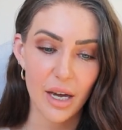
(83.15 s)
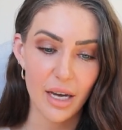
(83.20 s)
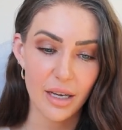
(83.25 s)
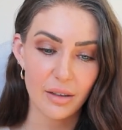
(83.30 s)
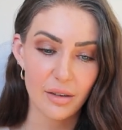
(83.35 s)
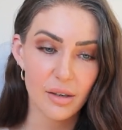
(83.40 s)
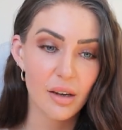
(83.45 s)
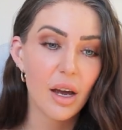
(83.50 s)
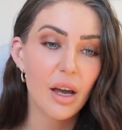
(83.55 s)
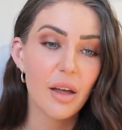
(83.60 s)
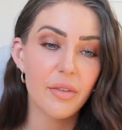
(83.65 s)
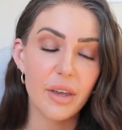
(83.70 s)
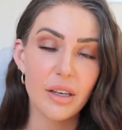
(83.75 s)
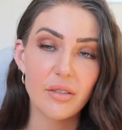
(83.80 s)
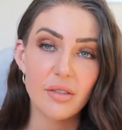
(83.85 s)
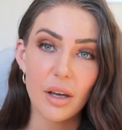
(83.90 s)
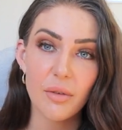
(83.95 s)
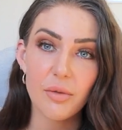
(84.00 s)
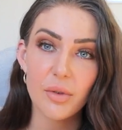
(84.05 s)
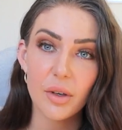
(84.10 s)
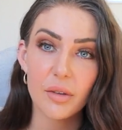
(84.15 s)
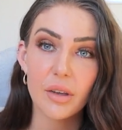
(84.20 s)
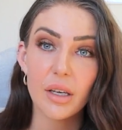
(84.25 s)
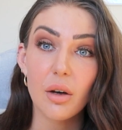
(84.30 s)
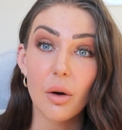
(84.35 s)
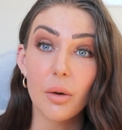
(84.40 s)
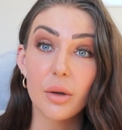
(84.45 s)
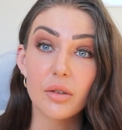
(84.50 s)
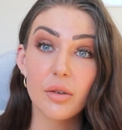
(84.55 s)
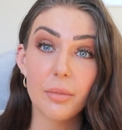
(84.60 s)
And they're definitely
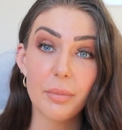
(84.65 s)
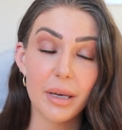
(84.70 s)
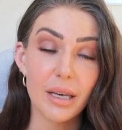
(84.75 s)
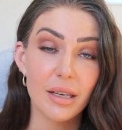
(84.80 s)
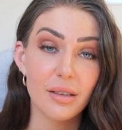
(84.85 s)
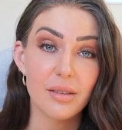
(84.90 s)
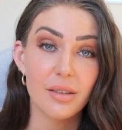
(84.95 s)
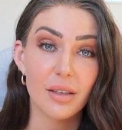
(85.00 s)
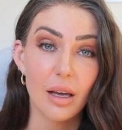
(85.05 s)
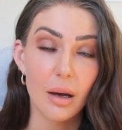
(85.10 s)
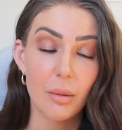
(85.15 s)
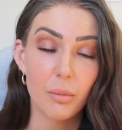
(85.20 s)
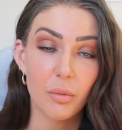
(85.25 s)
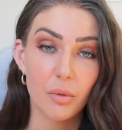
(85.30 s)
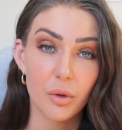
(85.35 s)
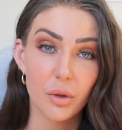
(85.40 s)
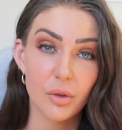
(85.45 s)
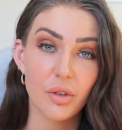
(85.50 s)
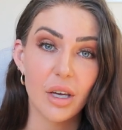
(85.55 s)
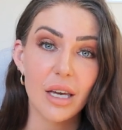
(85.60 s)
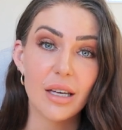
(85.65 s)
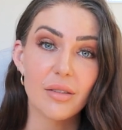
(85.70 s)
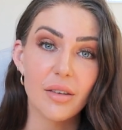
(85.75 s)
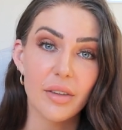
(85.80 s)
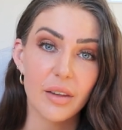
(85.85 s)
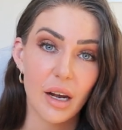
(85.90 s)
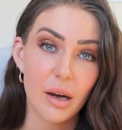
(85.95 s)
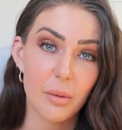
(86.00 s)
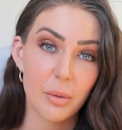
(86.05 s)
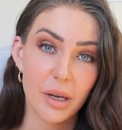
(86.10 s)
going to be some routines
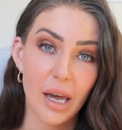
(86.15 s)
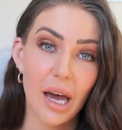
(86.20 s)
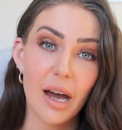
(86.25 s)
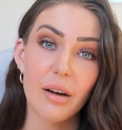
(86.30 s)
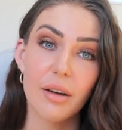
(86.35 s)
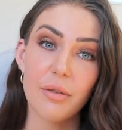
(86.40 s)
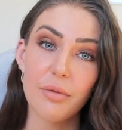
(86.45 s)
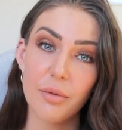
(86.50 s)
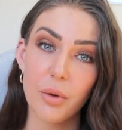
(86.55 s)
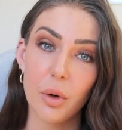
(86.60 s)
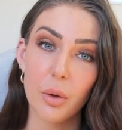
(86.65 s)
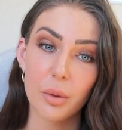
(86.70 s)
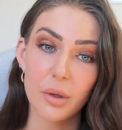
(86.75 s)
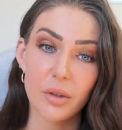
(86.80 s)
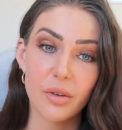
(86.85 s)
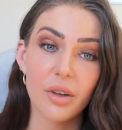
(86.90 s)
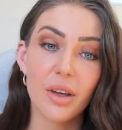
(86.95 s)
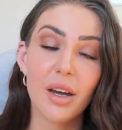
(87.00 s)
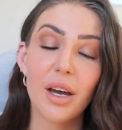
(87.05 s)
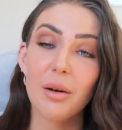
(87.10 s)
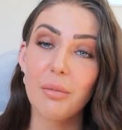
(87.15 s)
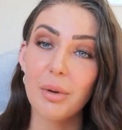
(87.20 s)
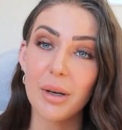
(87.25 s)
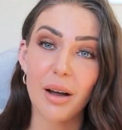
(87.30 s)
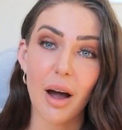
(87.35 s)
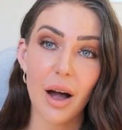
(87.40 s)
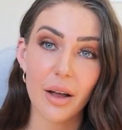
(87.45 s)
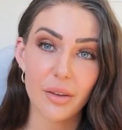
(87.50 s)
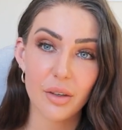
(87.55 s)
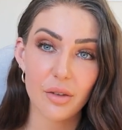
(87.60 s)
that I will carry forwards
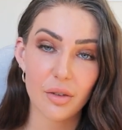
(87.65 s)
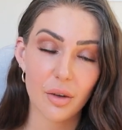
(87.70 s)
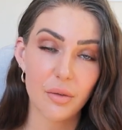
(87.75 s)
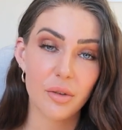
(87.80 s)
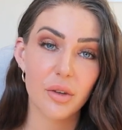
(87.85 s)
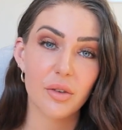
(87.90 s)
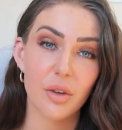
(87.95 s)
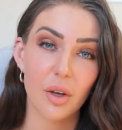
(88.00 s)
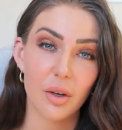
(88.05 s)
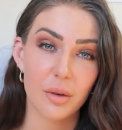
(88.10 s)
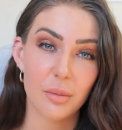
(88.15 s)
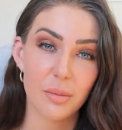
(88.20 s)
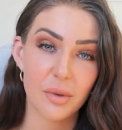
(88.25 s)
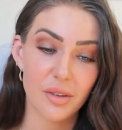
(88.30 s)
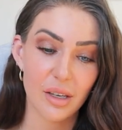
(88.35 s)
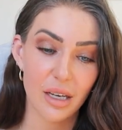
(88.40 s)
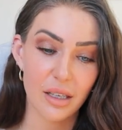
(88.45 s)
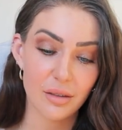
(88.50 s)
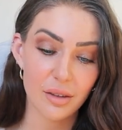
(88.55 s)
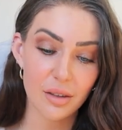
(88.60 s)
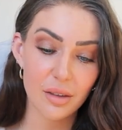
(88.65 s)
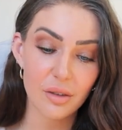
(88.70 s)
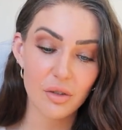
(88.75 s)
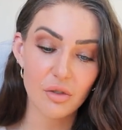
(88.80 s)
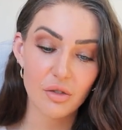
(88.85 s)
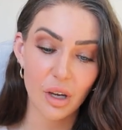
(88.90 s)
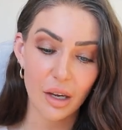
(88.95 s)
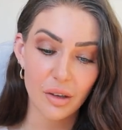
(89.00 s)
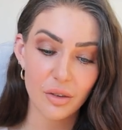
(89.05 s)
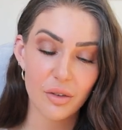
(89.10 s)
regardless of the circumstances,
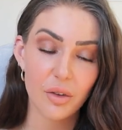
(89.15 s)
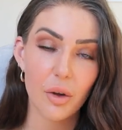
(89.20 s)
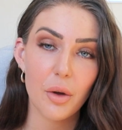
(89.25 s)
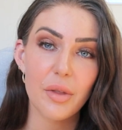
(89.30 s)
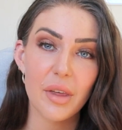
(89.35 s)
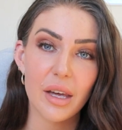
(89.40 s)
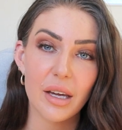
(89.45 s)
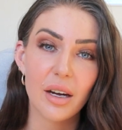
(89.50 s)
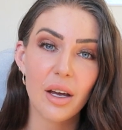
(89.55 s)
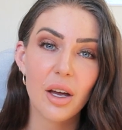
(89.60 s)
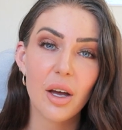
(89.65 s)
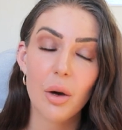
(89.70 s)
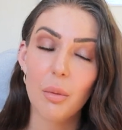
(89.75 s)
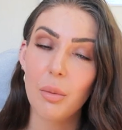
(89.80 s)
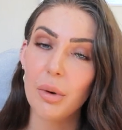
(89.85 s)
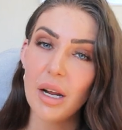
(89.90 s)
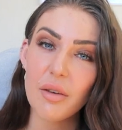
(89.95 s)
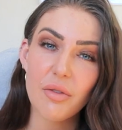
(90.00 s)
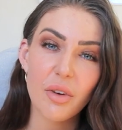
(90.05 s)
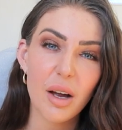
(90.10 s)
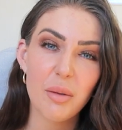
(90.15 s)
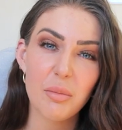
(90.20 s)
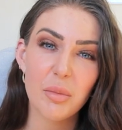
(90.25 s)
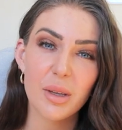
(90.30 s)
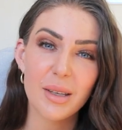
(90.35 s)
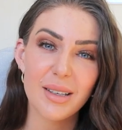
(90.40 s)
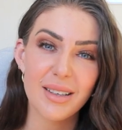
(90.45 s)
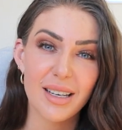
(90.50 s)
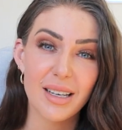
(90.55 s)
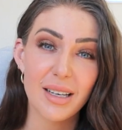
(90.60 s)
just so that whenever I'm
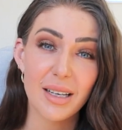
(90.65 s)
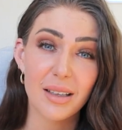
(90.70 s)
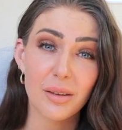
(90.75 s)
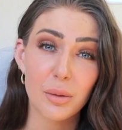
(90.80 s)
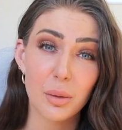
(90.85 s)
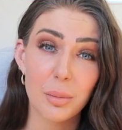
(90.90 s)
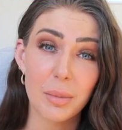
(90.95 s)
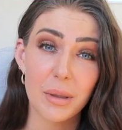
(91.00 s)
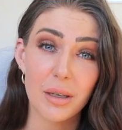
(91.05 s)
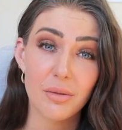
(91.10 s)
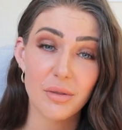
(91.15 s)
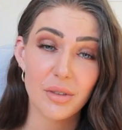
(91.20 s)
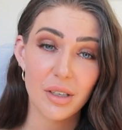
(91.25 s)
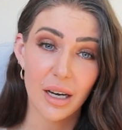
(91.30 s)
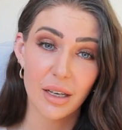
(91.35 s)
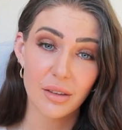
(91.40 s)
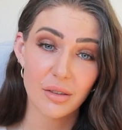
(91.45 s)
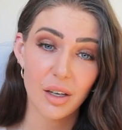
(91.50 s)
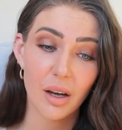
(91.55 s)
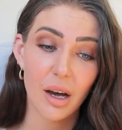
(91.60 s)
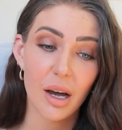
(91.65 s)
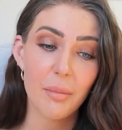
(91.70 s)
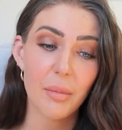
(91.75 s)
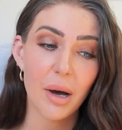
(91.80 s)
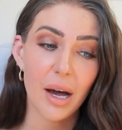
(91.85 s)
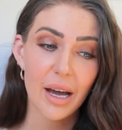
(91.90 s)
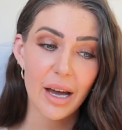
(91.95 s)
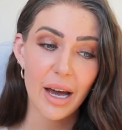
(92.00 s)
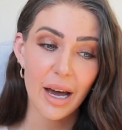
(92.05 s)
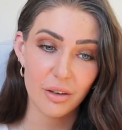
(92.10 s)
really needing a little bit of downtime,
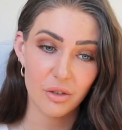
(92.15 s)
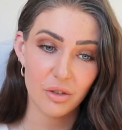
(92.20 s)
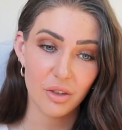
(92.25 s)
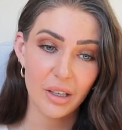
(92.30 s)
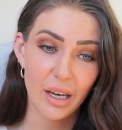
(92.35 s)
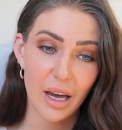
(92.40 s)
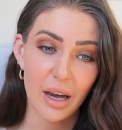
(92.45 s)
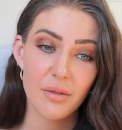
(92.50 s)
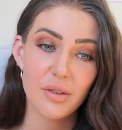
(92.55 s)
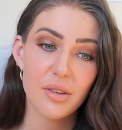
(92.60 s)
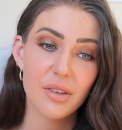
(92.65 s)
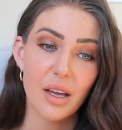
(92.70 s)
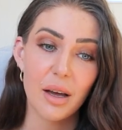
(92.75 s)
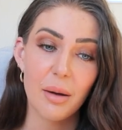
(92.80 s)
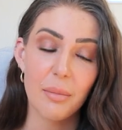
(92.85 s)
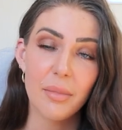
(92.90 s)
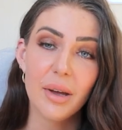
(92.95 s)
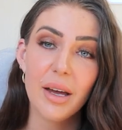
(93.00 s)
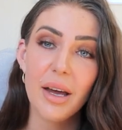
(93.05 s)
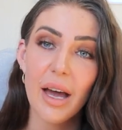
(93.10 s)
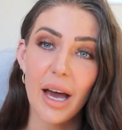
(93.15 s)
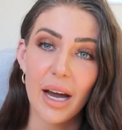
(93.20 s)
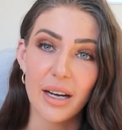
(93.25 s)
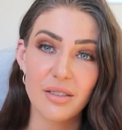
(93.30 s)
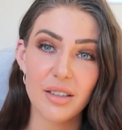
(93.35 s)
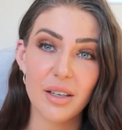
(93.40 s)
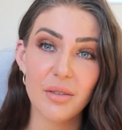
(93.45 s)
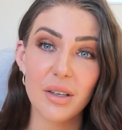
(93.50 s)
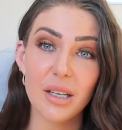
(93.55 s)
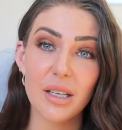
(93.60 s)
I actually have some
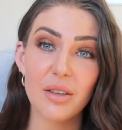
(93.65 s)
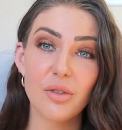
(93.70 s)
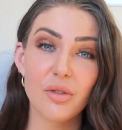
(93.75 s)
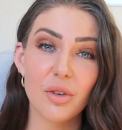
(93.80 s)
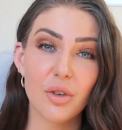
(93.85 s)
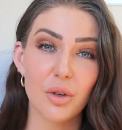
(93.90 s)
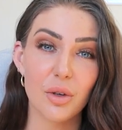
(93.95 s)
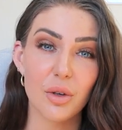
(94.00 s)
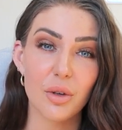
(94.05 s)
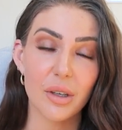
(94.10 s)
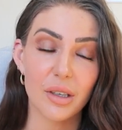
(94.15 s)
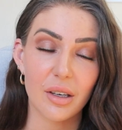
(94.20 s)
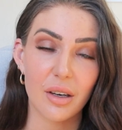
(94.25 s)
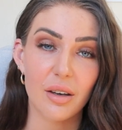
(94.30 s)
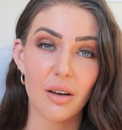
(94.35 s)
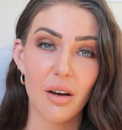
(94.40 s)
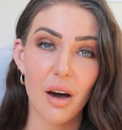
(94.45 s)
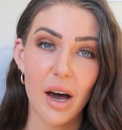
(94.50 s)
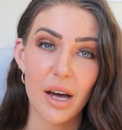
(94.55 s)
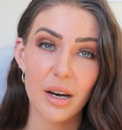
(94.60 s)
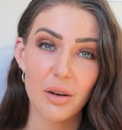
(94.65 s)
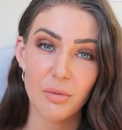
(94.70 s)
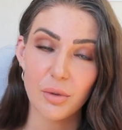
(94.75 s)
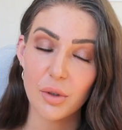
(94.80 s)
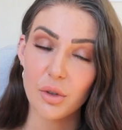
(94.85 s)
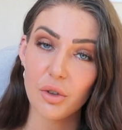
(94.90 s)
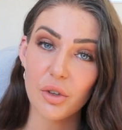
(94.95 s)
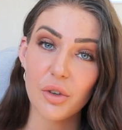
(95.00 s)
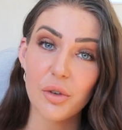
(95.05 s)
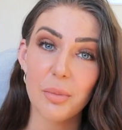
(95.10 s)
activities to do that can kind of
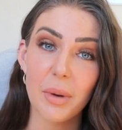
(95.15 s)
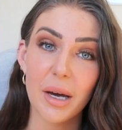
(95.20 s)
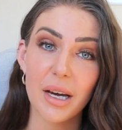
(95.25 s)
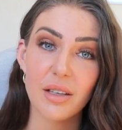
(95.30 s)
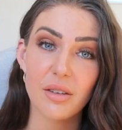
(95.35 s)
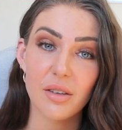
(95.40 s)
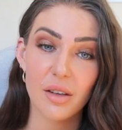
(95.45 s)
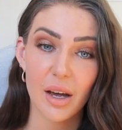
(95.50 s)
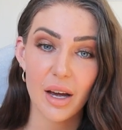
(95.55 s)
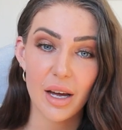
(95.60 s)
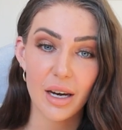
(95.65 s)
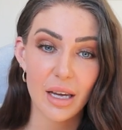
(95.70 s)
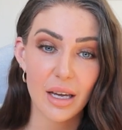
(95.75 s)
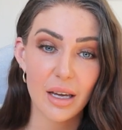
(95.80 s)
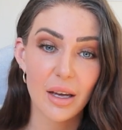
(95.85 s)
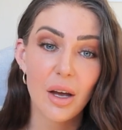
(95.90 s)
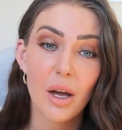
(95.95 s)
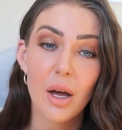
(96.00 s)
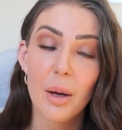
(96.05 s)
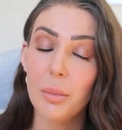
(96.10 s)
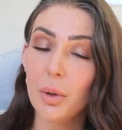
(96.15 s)
reduce my anxiety,